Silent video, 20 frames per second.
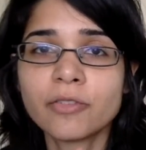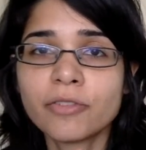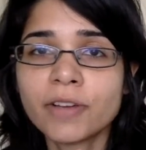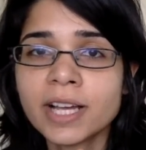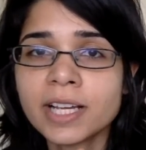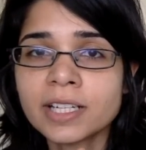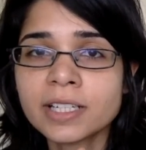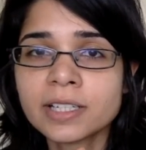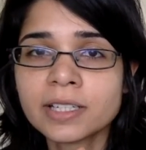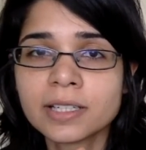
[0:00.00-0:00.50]

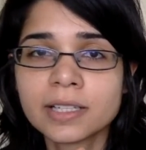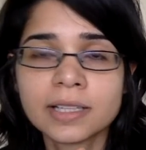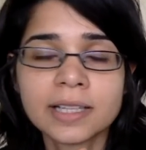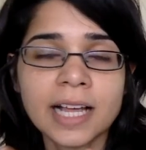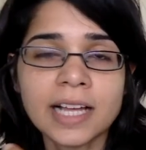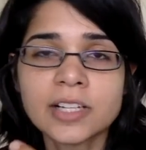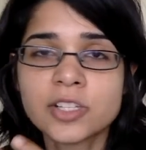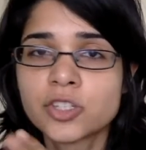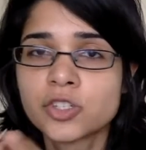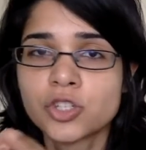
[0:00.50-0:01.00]
effect,
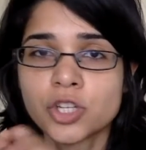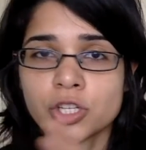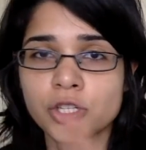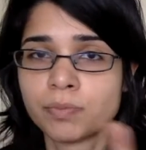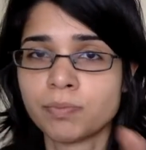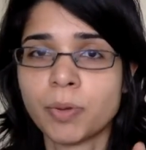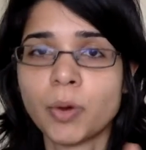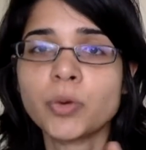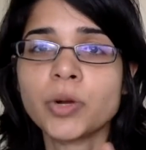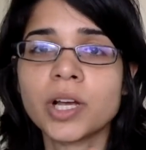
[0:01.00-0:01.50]
that's
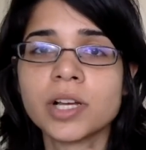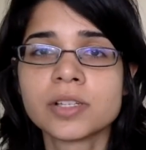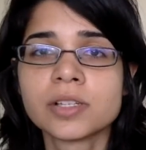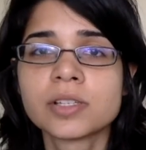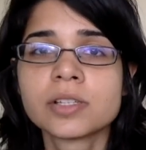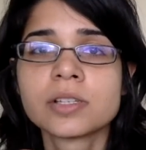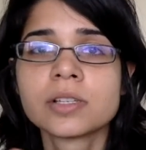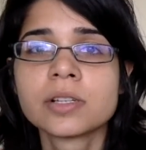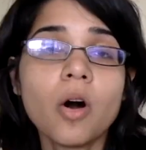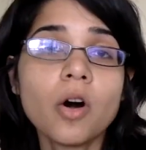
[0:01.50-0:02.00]
just bonus.